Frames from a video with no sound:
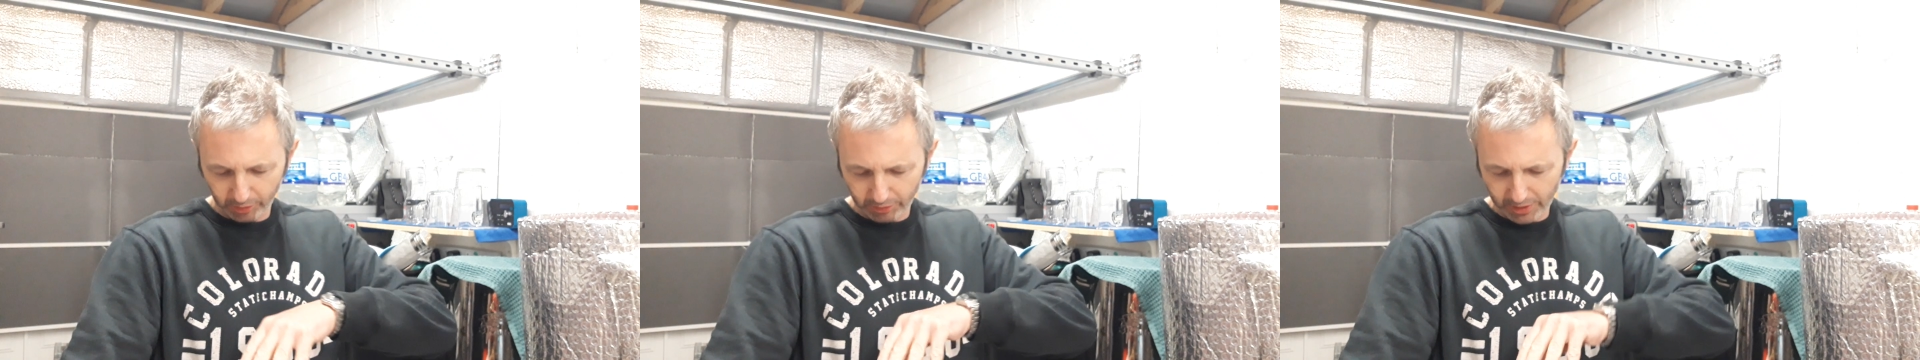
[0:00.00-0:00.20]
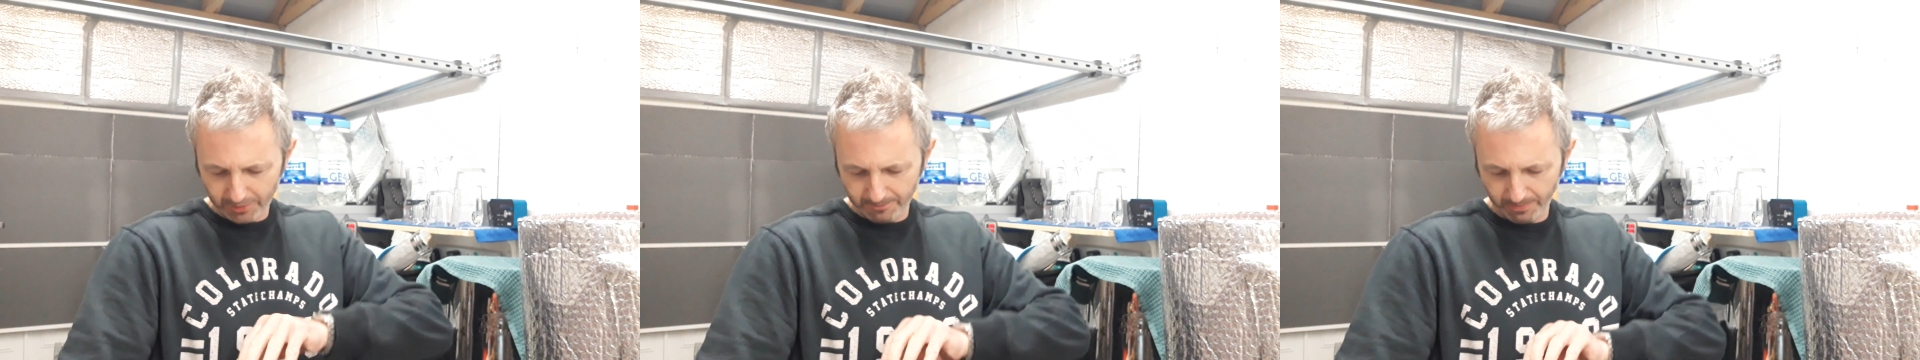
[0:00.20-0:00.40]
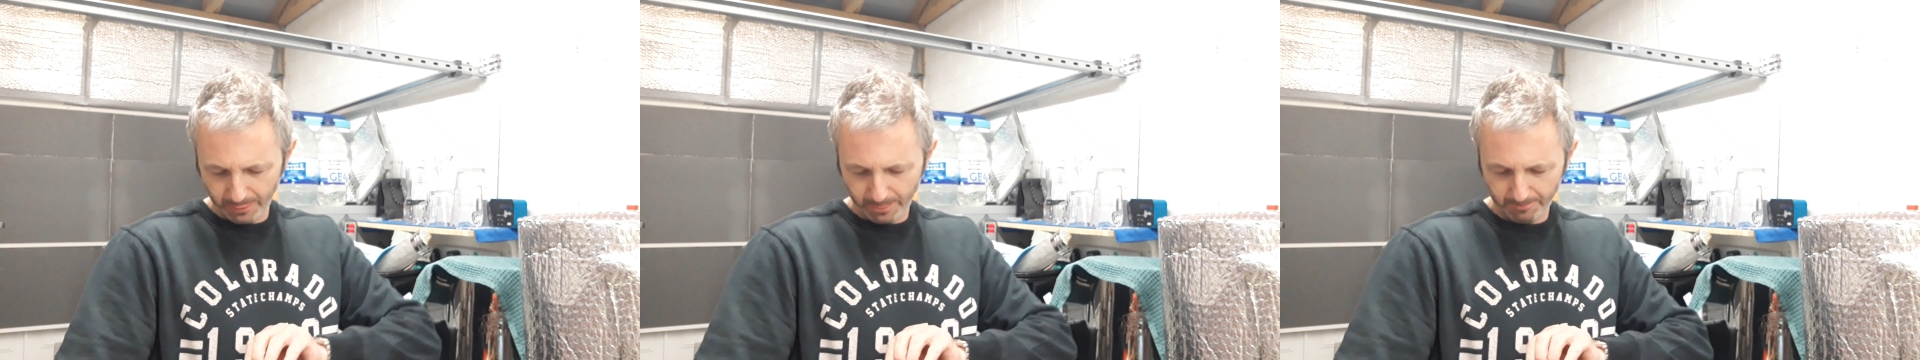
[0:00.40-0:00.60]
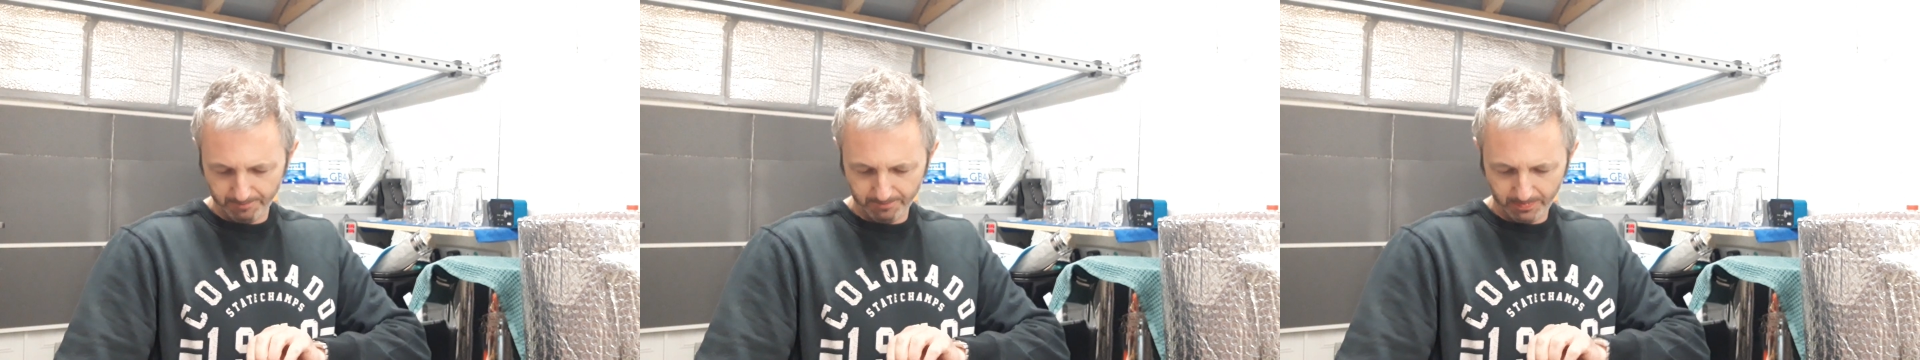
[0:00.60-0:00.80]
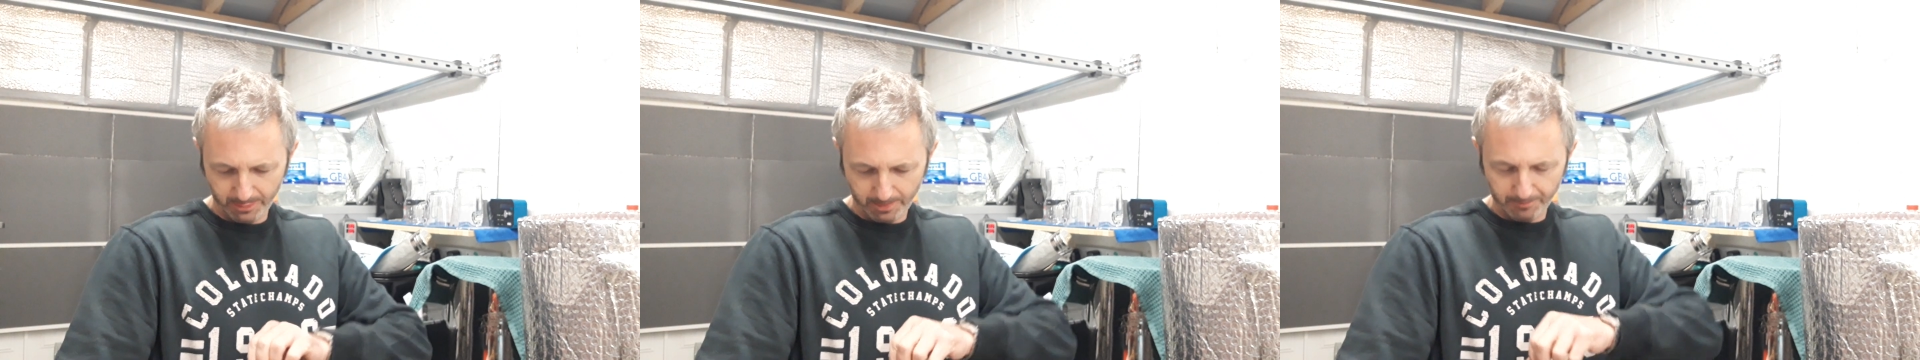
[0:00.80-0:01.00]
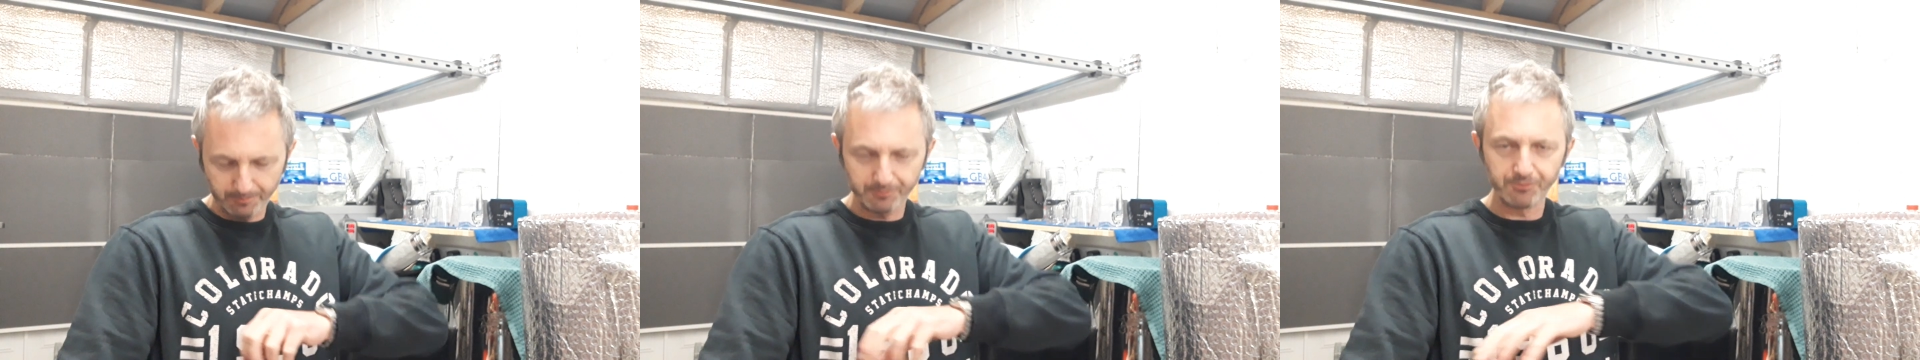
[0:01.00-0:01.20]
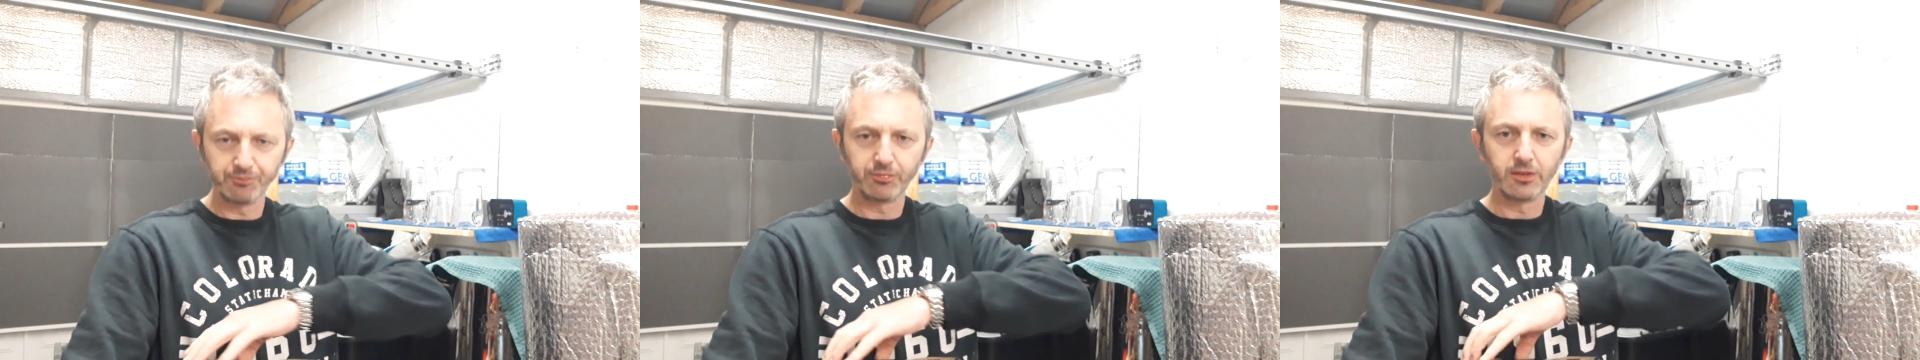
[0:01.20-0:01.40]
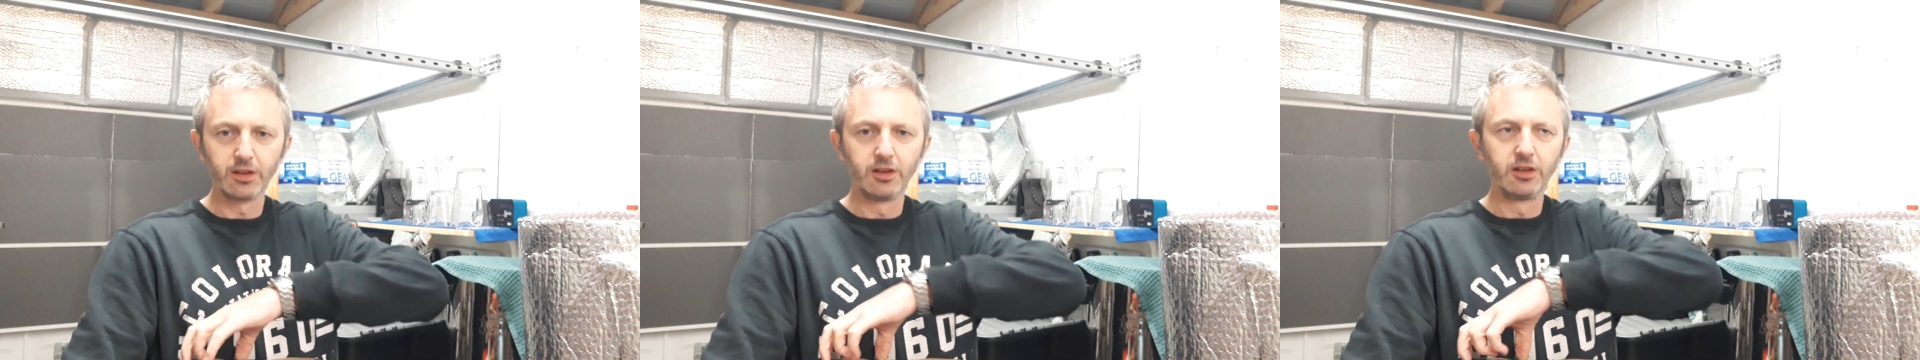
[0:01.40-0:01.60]
we?
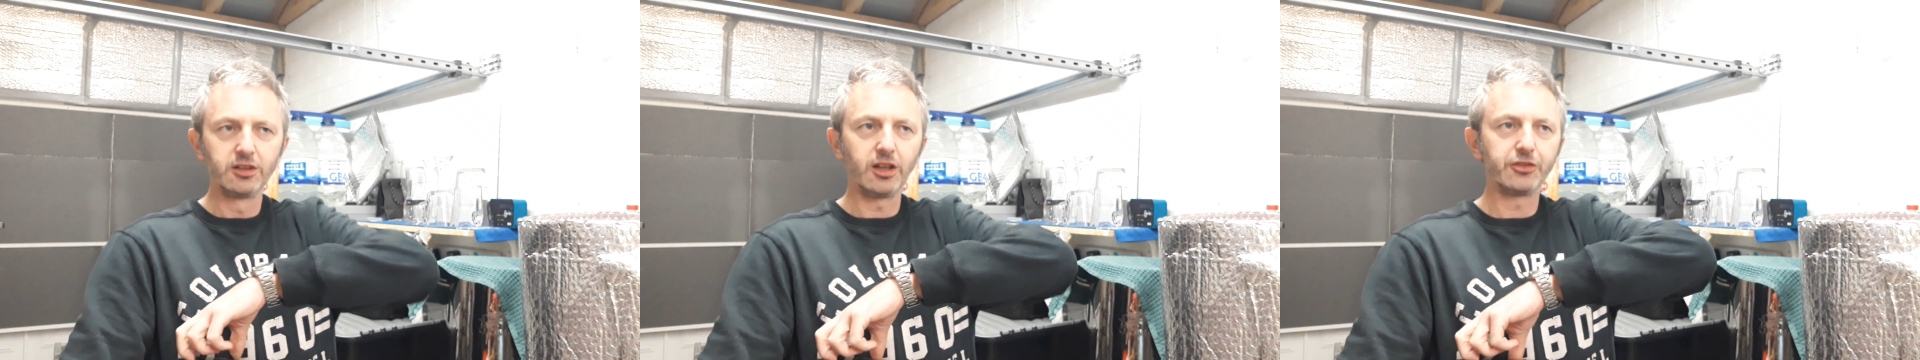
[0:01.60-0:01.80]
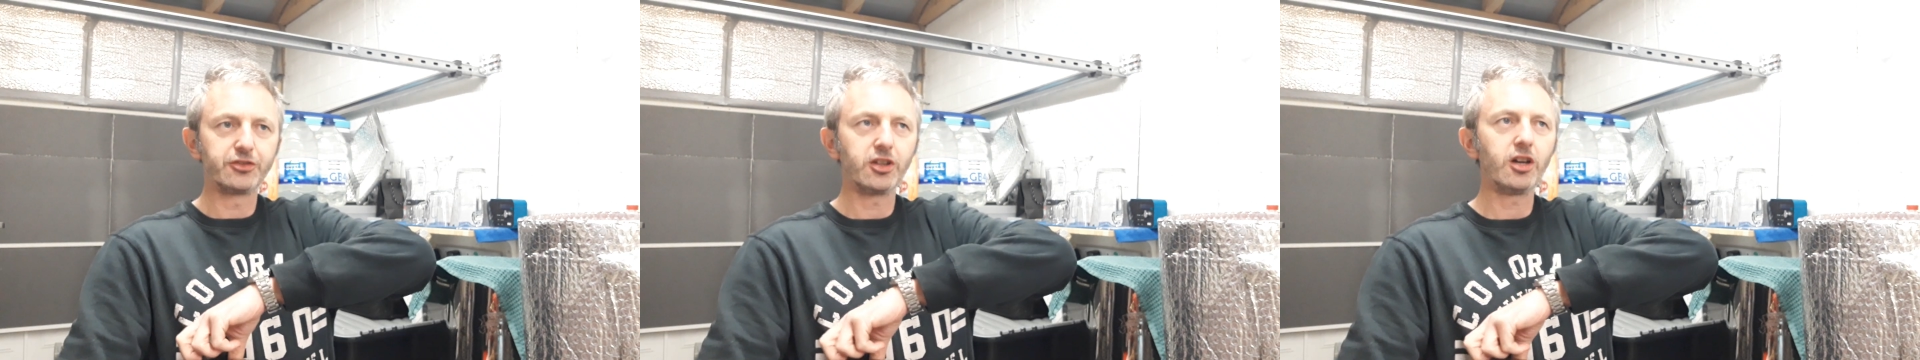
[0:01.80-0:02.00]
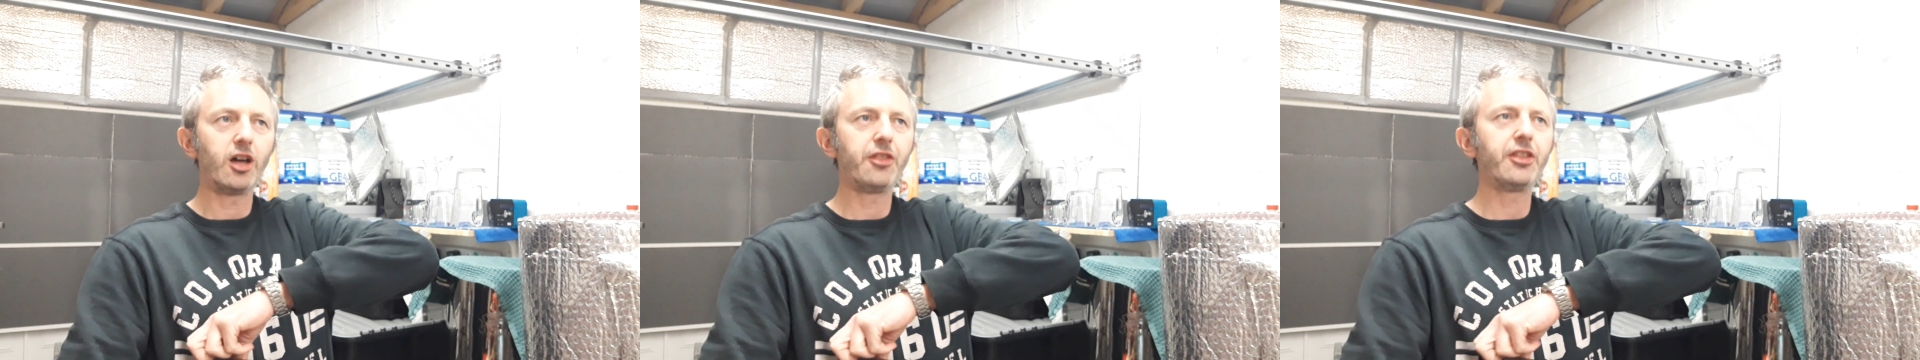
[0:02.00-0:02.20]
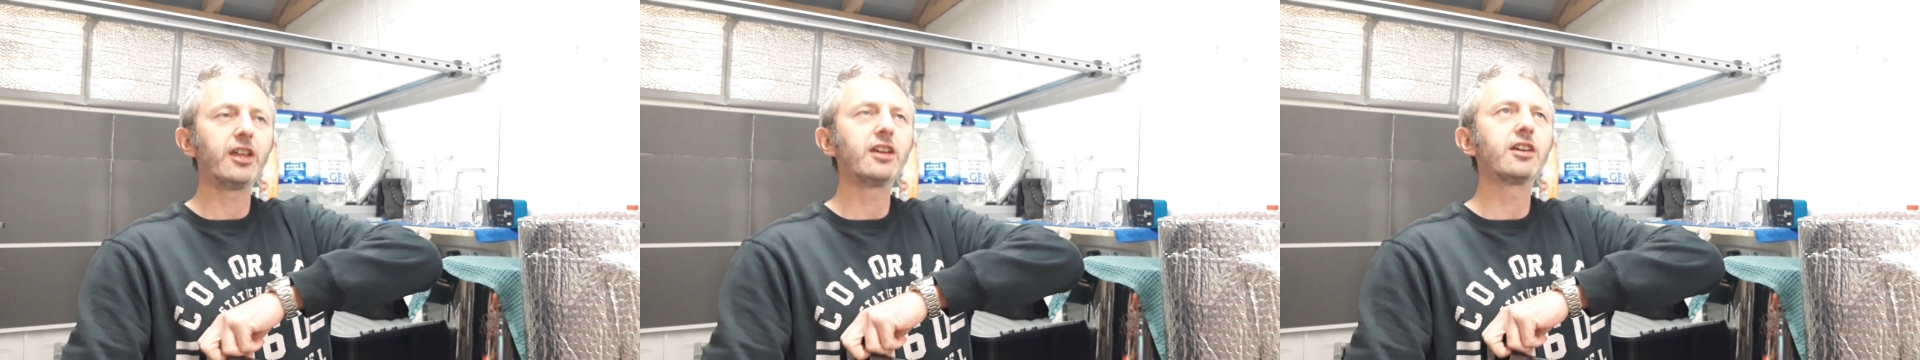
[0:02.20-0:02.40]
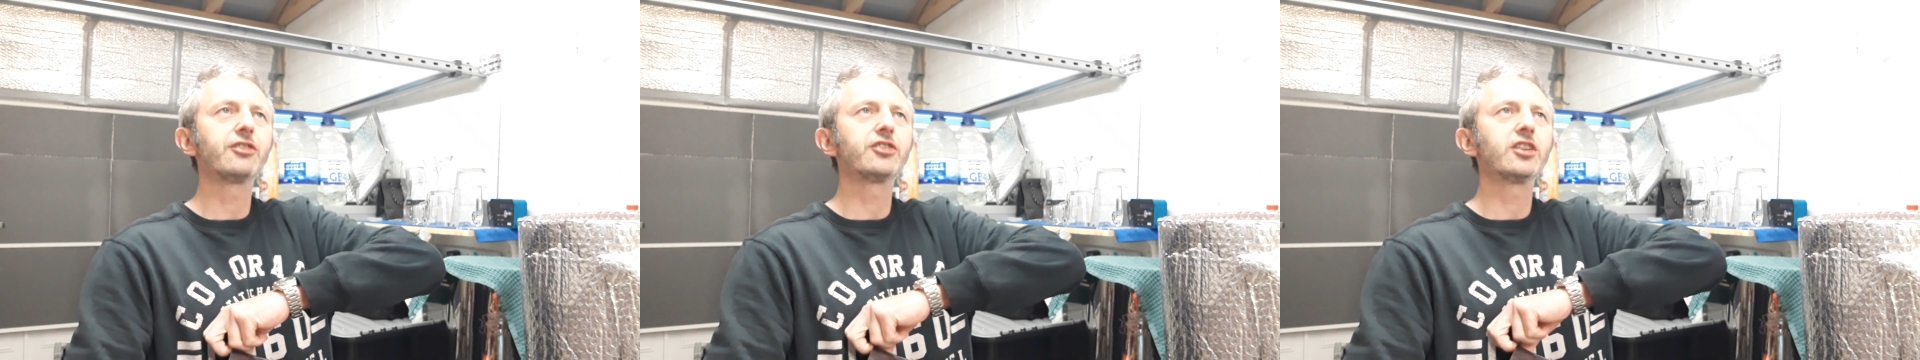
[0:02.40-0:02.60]
I think